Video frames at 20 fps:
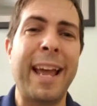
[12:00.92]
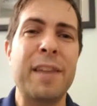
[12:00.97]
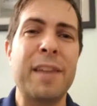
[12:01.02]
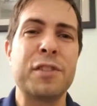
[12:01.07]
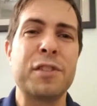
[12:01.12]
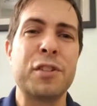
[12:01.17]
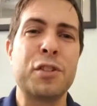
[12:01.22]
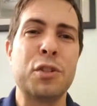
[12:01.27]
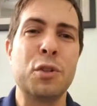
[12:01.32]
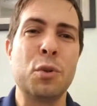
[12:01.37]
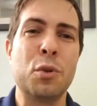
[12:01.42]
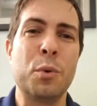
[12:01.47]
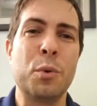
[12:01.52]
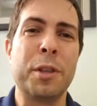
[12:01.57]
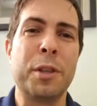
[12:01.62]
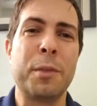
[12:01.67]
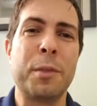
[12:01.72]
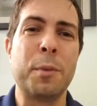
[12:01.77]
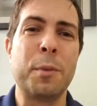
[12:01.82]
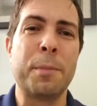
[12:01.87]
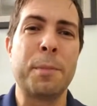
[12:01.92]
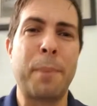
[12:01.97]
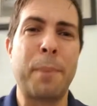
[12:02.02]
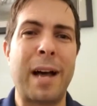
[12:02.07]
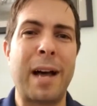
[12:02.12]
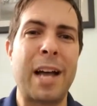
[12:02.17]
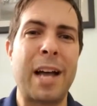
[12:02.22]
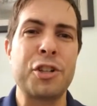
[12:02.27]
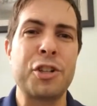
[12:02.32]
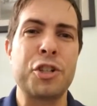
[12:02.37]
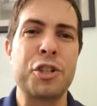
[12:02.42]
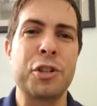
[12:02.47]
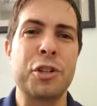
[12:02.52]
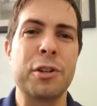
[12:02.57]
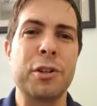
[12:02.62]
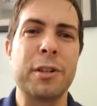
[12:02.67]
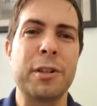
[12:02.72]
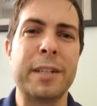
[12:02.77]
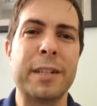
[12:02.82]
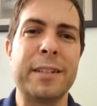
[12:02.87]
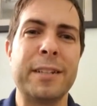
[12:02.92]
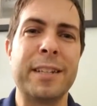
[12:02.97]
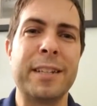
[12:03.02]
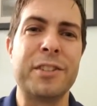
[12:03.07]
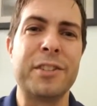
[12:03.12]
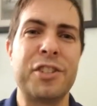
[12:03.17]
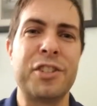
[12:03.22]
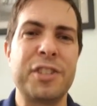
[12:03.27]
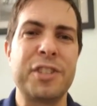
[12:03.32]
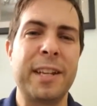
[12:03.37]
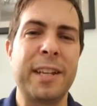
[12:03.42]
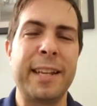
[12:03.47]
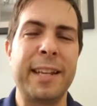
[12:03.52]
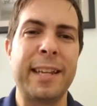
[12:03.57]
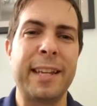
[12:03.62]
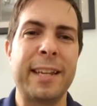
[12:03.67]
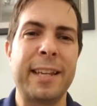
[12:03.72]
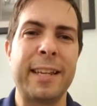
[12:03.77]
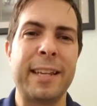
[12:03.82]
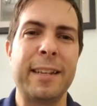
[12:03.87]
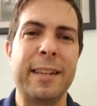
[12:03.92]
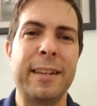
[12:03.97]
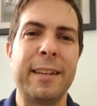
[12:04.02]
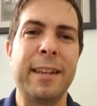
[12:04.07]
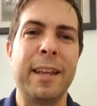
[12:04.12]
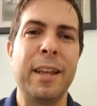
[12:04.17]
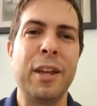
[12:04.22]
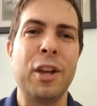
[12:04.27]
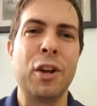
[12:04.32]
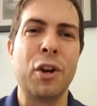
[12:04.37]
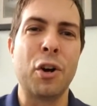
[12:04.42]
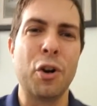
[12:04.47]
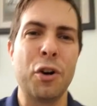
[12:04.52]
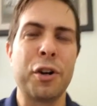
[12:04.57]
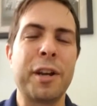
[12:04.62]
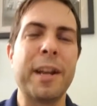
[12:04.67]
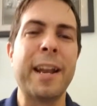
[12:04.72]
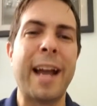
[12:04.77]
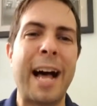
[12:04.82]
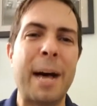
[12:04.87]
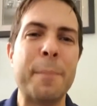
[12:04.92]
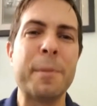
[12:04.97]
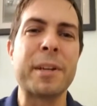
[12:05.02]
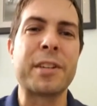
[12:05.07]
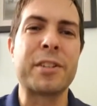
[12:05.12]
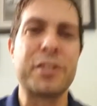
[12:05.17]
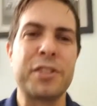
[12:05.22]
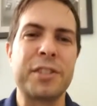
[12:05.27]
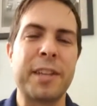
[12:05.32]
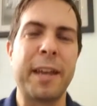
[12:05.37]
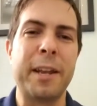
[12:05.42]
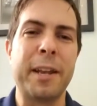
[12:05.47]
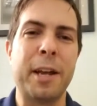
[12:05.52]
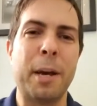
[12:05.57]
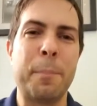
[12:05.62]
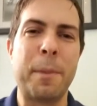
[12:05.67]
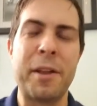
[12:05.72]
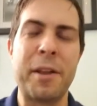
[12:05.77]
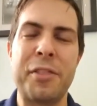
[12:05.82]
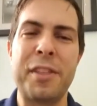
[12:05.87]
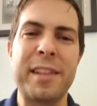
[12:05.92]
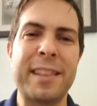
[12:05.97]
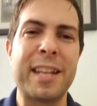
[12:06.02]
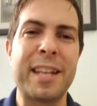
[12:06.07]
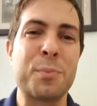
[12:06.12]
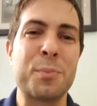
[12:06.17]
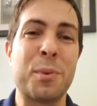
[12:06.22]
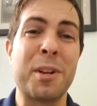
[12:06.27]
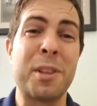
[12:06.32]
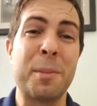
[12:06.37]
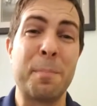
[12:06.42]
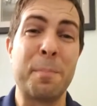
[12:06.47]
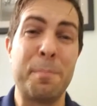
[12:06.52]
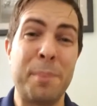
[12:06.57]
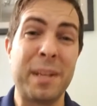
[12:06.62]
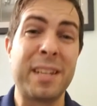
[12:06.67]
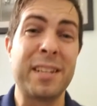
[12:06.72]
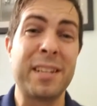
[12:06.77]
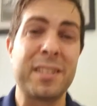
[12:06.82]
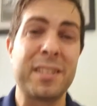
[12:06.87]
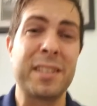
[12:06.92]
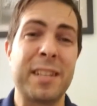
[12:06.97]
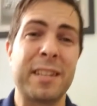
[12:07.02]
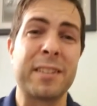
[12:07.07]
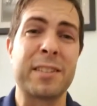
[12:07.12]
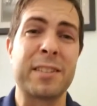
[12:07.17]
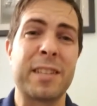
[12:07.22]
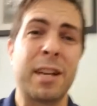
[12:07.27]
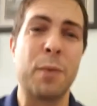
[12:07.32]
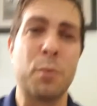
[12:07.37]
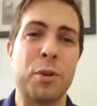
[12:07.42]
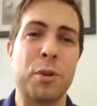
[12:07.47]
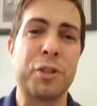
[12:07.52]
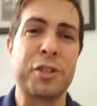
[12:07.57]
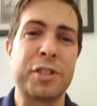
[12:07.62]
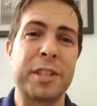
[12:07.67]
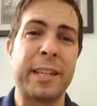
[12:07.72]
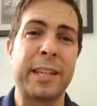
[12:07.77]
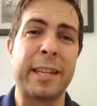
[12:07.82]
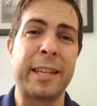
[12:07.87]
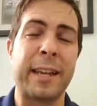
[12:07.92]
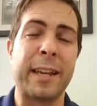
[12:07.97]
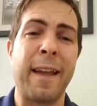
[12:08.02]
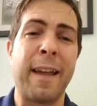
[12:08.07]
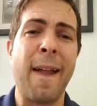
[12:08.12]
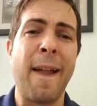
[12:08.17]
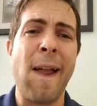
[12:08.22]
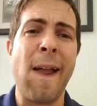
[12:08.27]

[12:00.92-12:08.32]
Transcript: have to do with posture and sitting and ergonomic setup. I think that's one of the biggest things that we're seeing